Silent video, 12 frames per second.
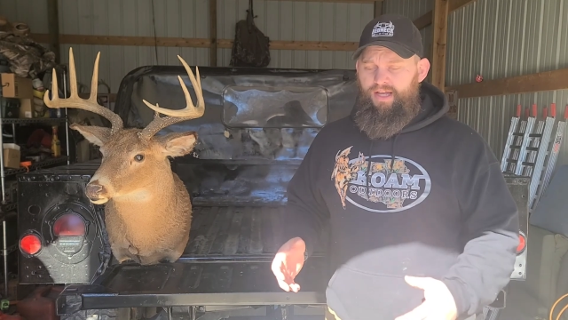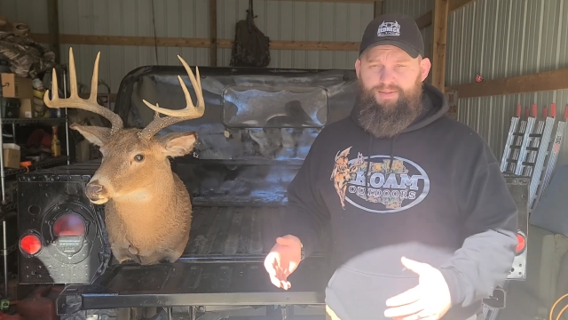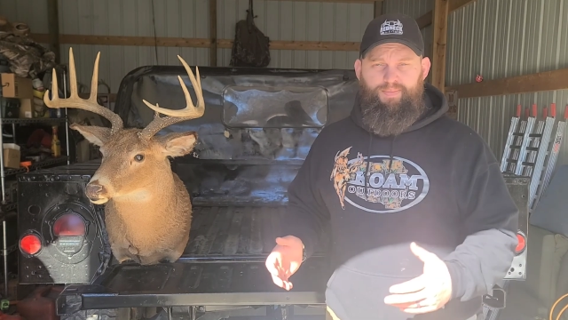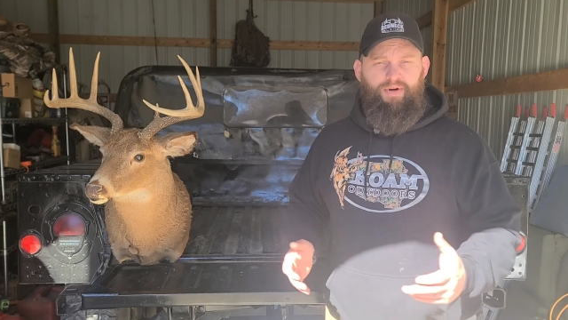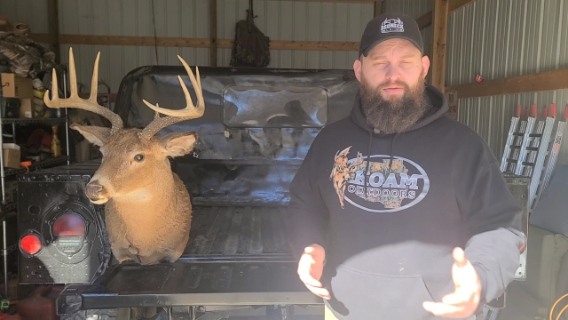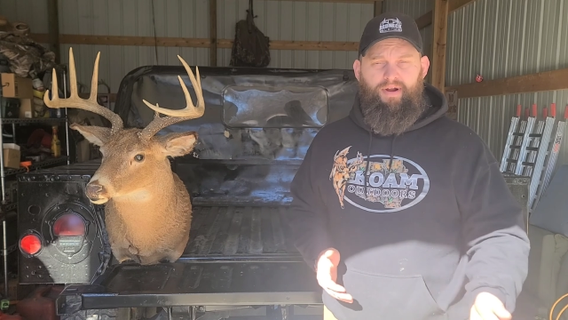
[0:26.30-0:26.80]

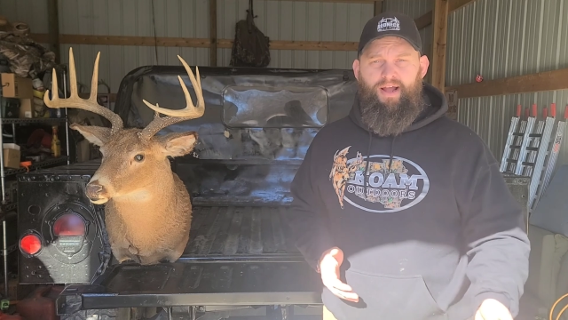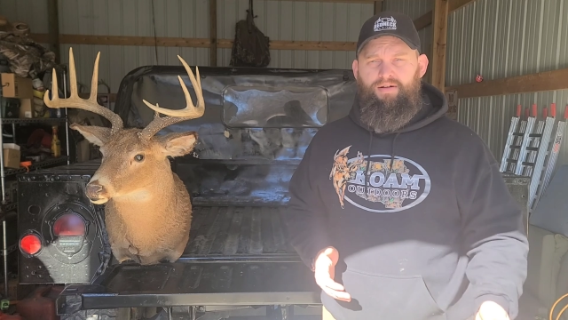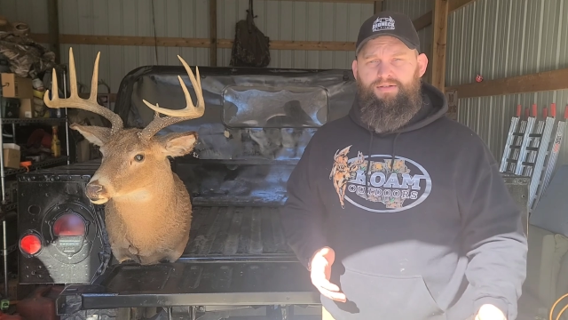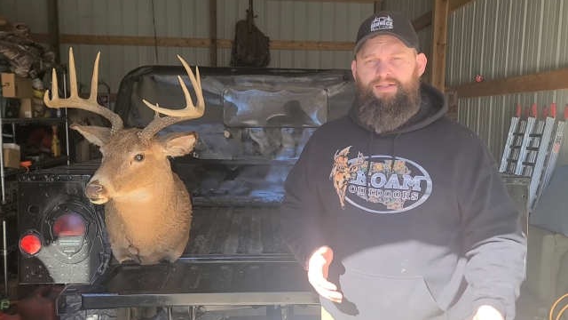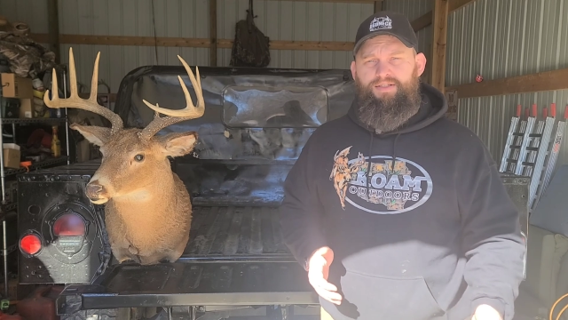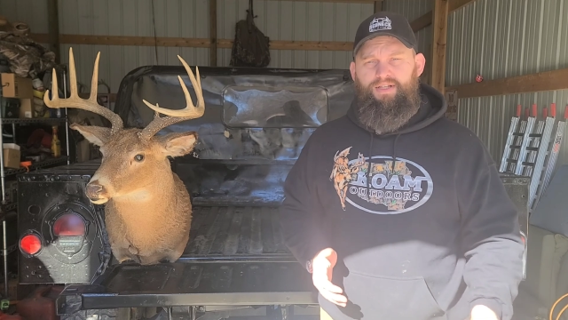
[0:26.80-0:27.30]
It's been
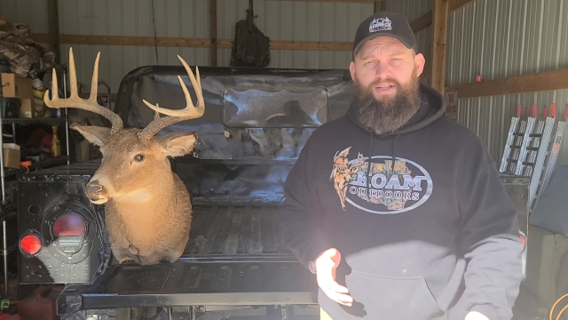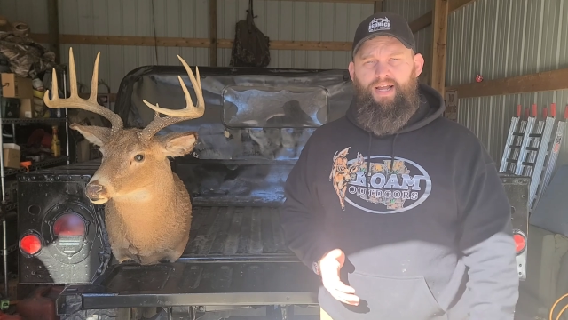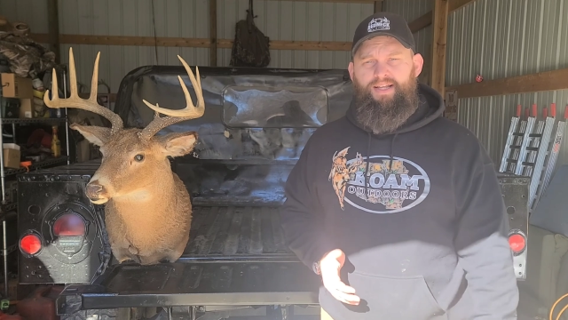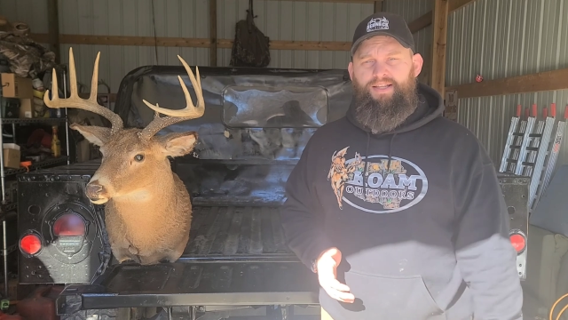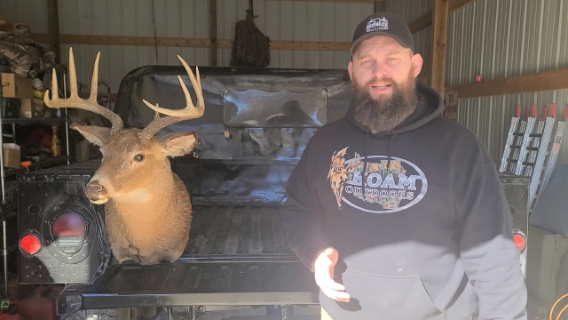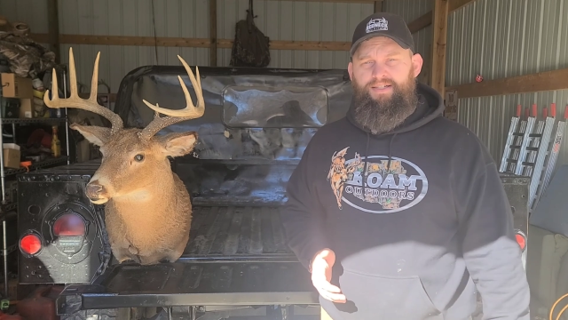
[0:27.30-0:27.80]
around since the
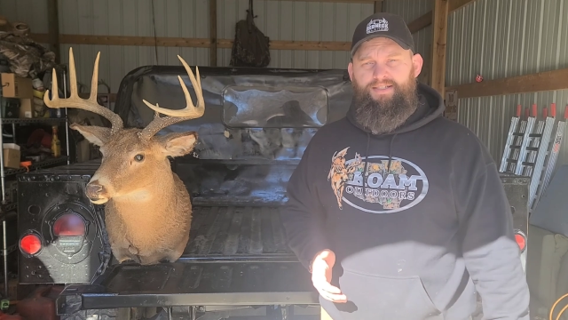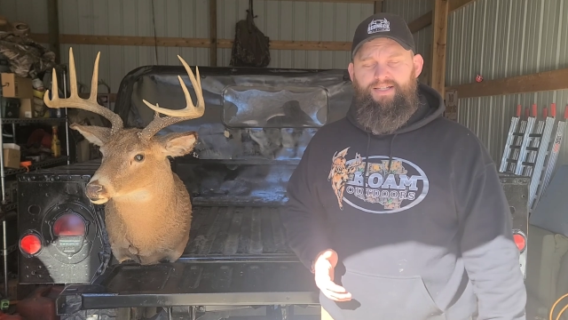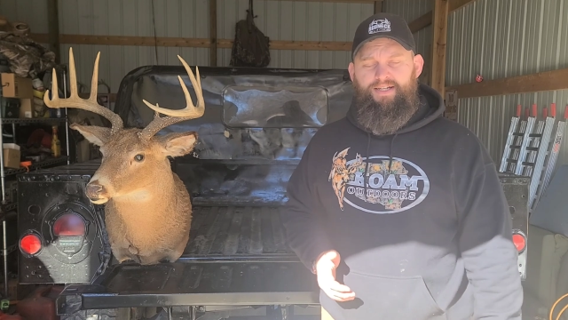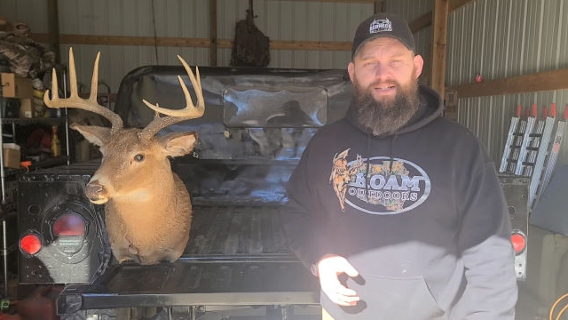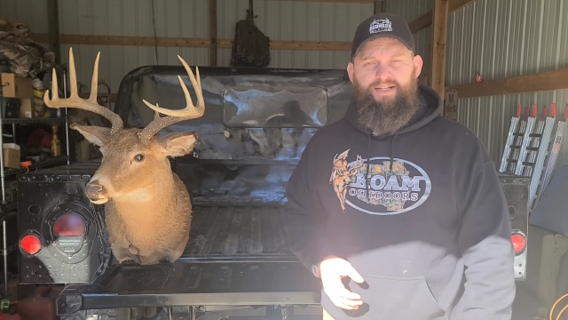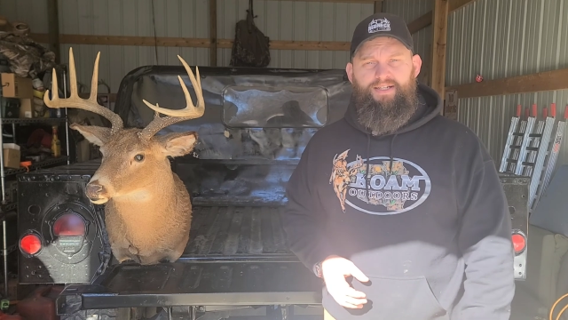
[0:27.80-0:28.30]

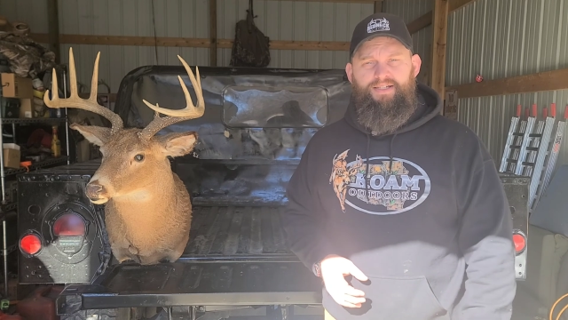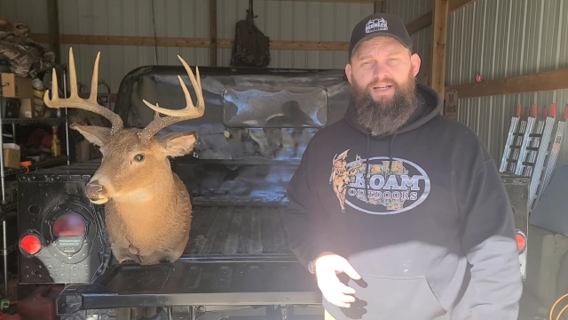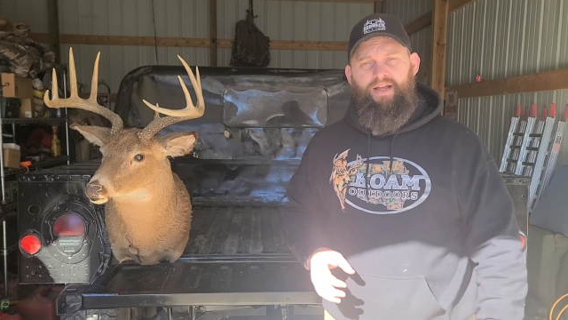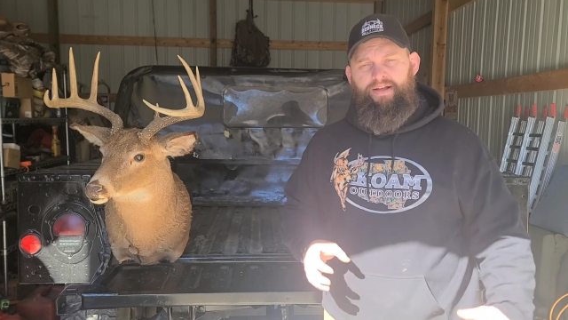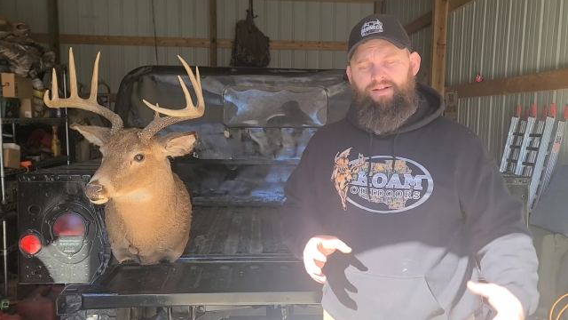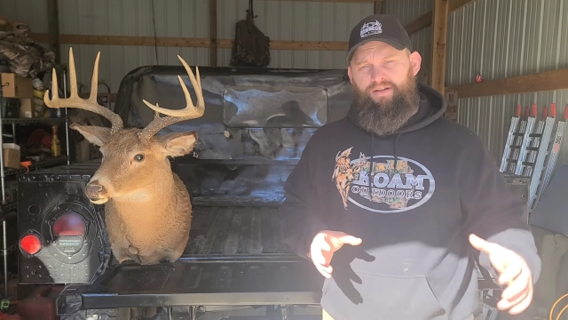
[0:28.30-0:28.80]

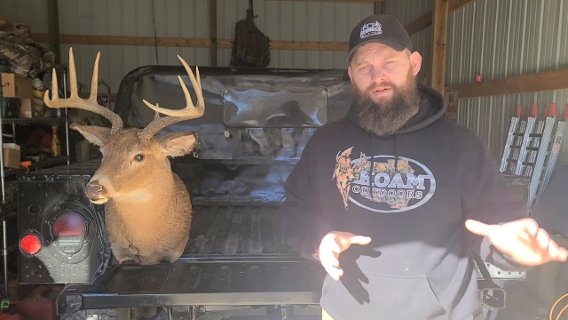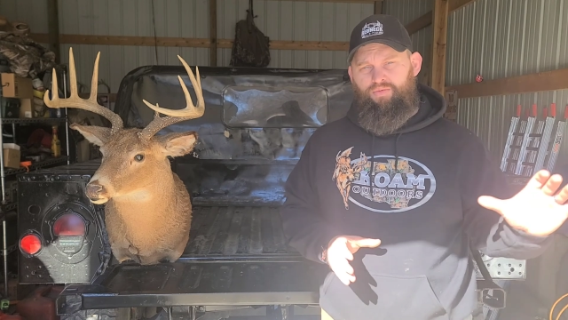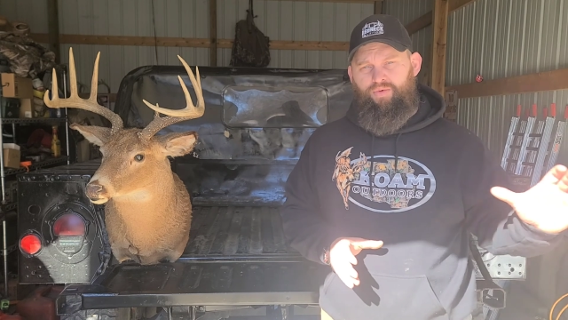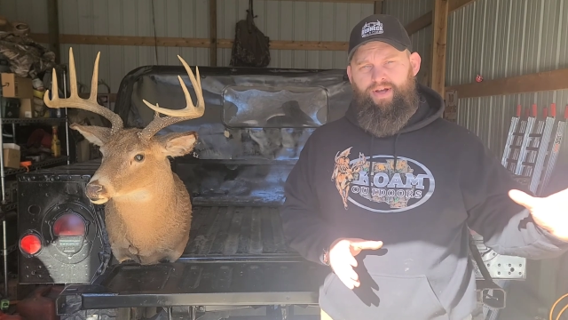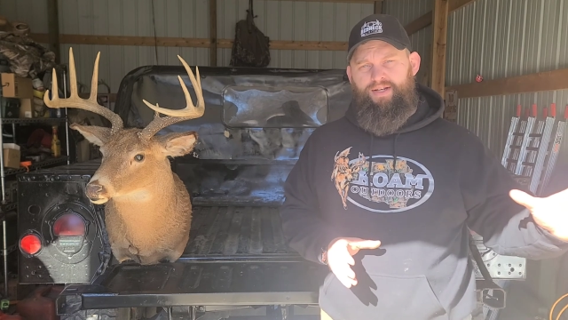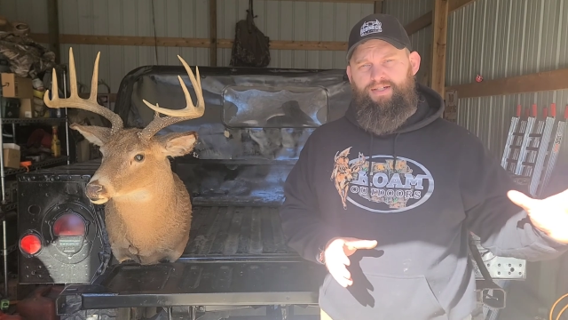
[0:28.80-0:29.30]
1960s out in the
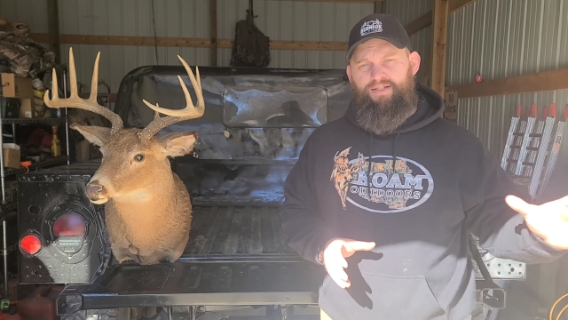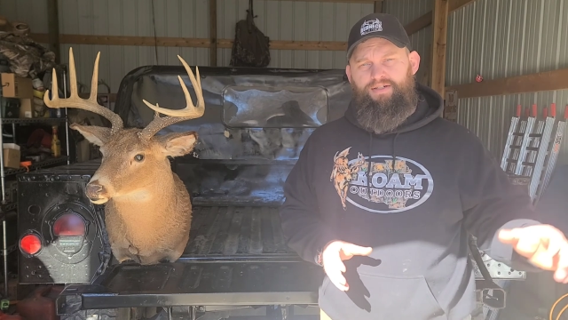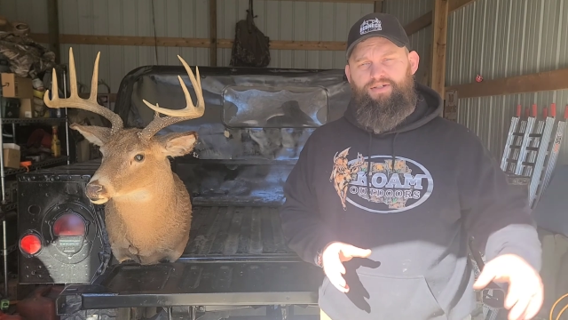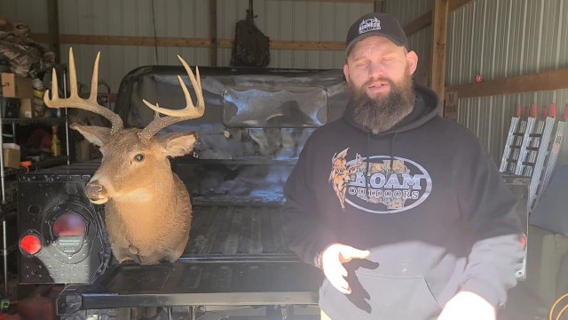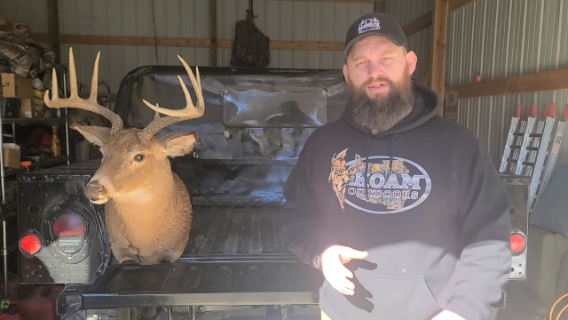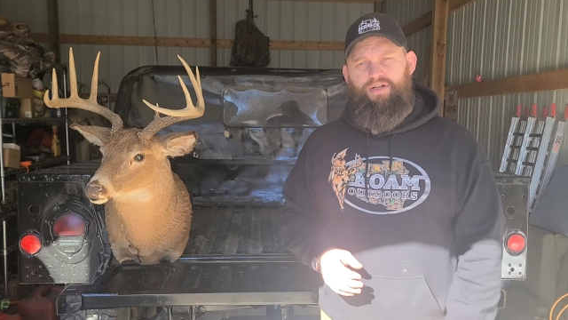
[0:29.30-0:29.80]
West,
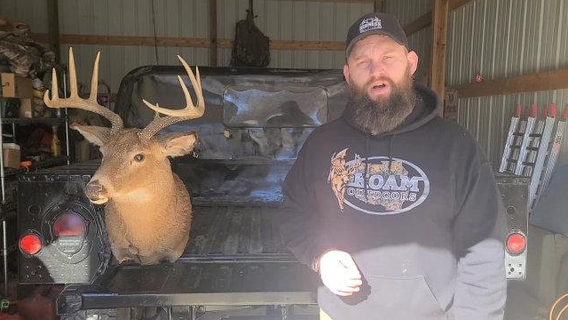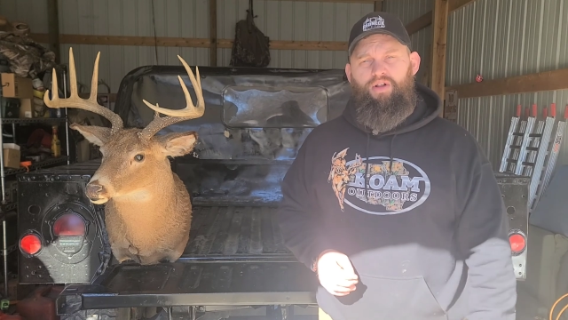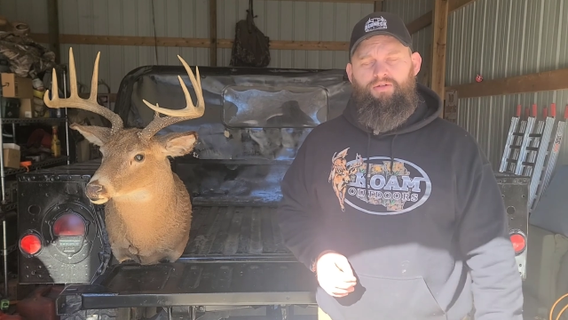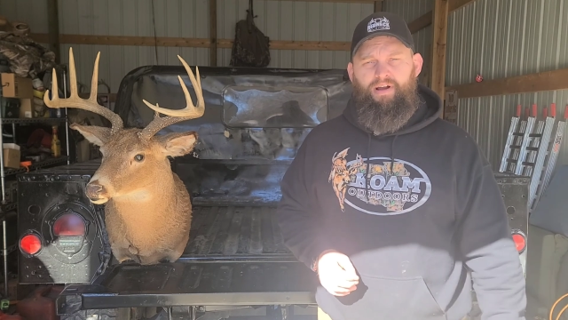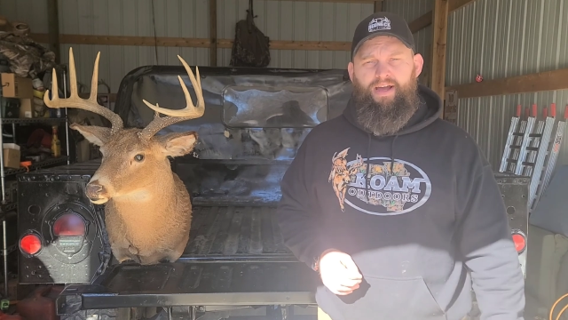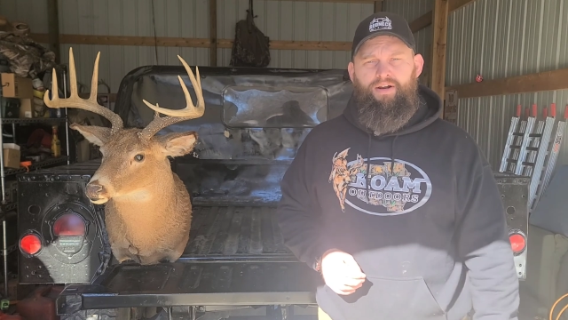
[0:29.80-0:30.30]
such as
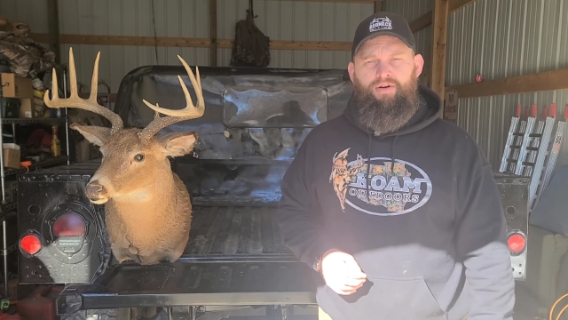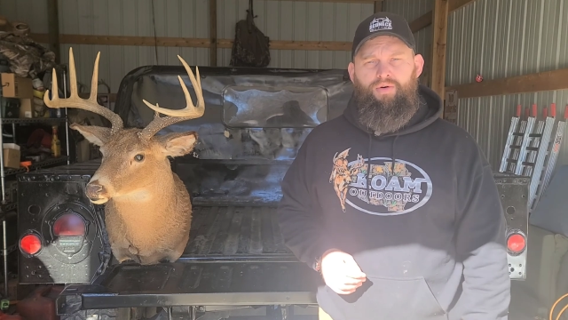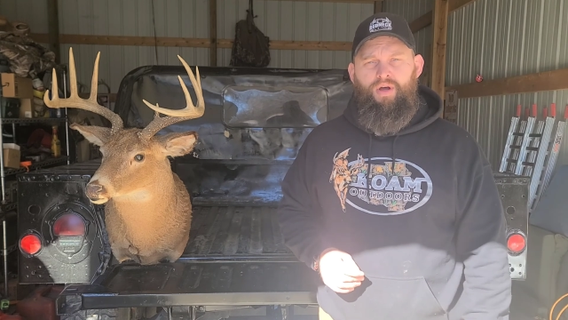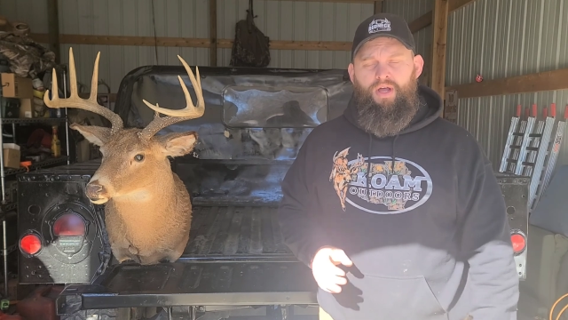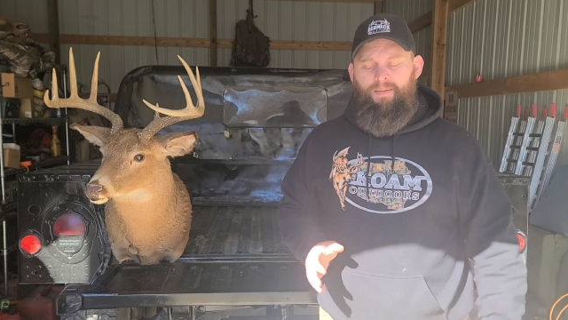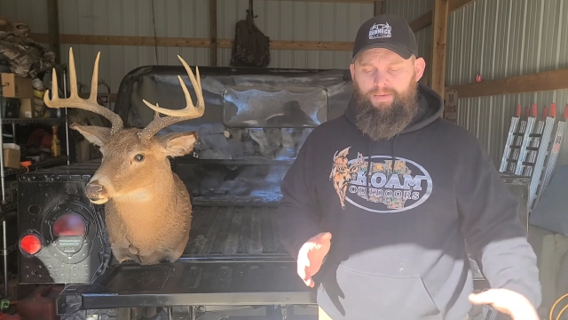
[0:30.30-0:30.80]
Colorado,